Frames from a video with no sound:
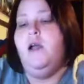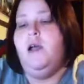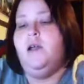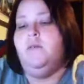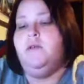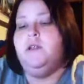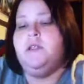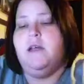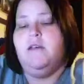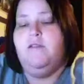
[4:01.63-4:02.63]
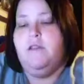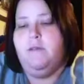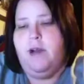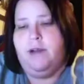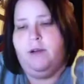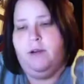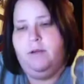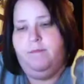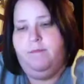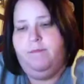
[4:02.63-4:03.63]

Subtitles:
I wanted to say for the record